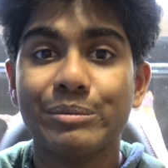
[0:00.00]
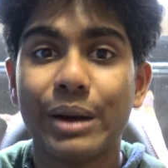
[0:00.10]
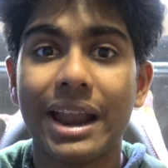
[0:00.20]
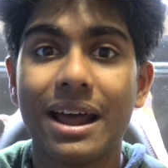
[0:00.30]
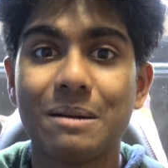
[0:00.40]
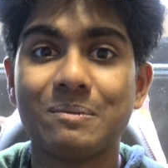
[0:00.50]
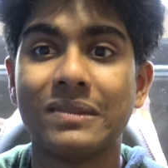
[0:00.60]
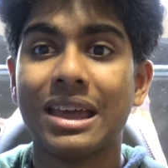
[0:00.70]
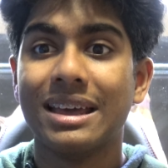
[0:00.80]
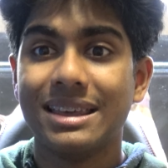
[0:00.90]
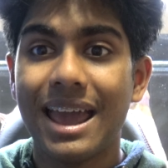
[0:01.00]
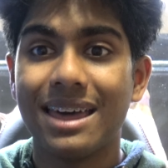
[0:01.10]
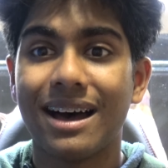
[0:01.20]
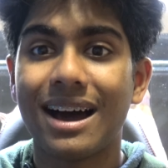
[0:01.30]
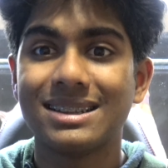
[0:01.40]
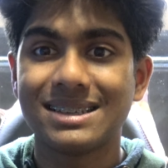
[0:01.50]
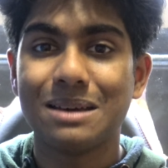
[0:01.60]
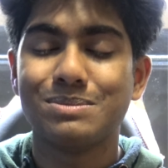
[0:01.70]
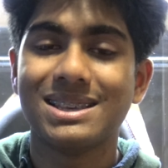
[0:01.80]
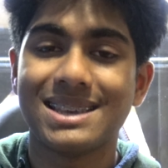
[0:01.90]
But yeah, the
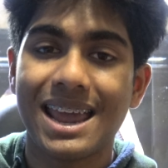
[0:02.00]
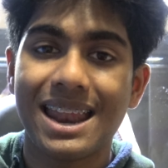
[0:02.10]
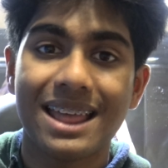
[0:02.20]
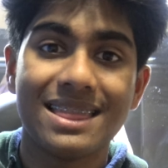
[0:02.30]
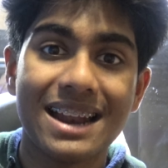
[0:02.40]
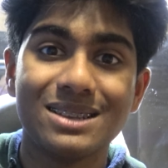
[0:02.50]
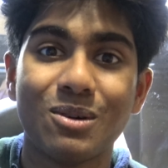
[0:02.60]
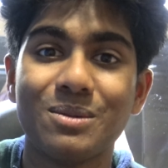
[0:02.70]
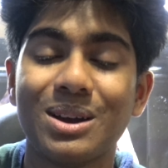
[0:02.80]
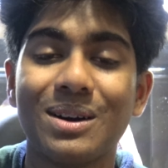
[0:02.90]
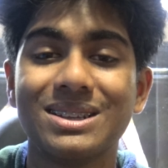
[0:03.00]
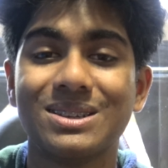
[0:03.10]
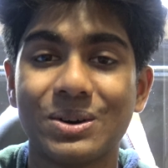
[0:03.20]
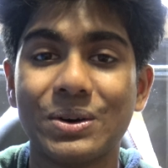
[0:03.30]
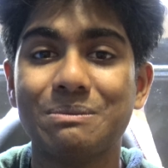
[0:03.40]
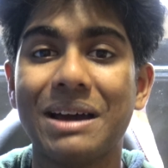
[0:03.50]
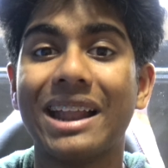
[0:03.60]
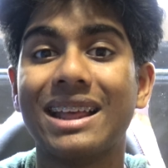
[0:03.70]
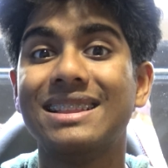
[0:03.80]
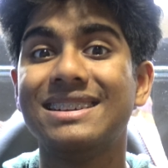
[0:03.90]
hardscape is in, and that is what we're going to talk
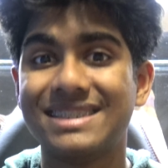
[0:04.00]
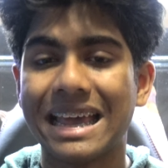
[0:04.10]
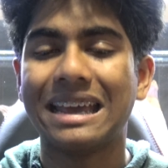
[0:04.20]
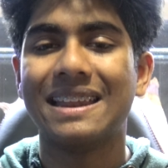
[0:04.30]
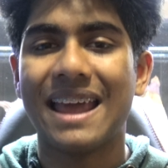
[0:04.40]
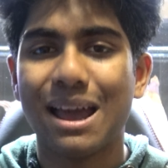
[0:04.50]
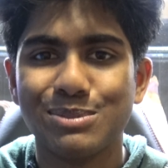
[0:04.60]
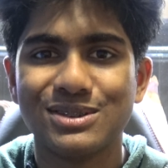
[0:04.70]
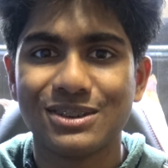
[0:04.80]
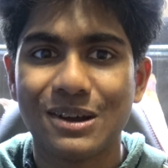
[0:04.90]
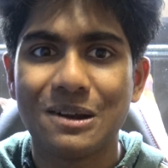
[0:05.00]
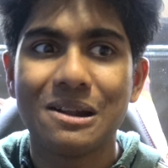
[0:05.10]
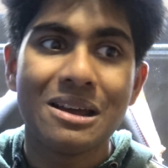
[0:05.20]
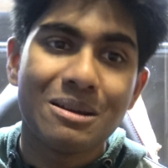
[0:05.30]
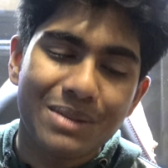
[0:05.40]
about in the second episode,